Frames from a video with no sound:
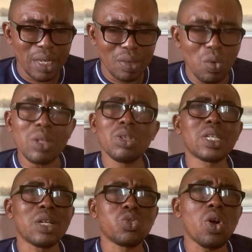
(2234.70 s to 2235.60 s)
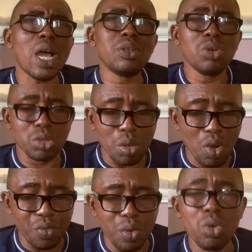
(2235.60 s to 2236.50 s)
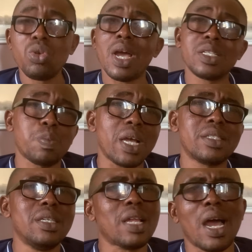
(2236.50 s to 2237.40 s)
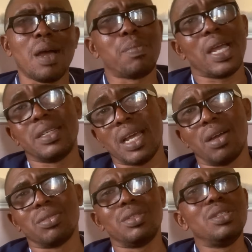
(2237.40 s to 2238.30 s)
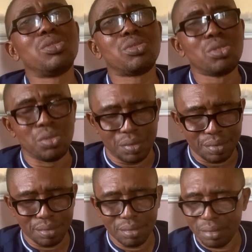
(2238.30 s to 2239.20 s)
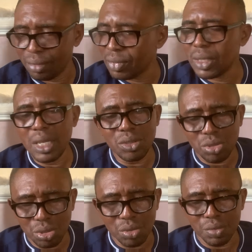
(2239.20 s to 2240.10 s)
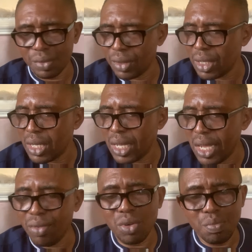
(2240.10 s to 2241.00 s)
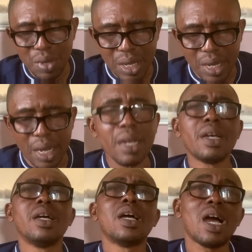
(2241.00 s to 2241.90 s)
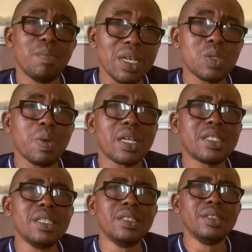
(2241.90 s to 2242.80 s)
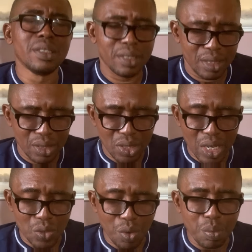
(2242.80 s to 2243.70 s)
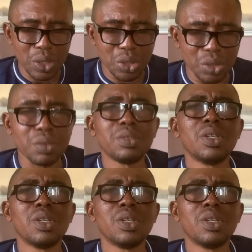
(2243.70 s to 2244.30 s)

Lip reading: We're not at war. I know some of you, you are expecting by now. It's true. It's true. Even me, I'm expecting transformation.